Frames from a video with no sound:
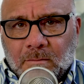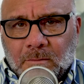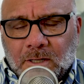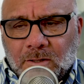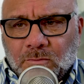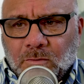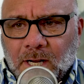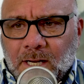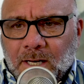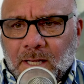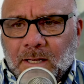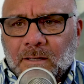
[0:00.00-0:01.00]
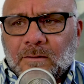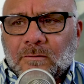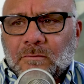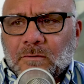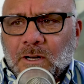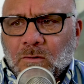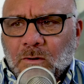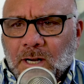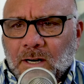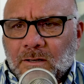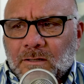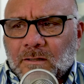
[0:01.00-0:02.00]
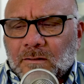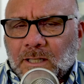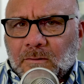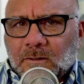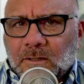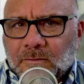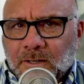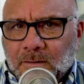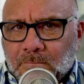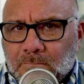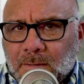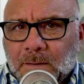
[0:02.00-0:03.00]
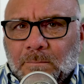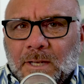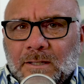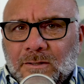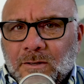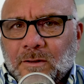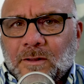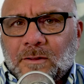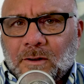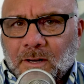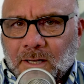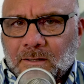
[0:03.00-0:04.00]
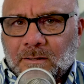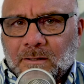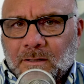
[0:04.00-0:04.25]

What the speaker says: Because writing requires a level of commitment to the thought.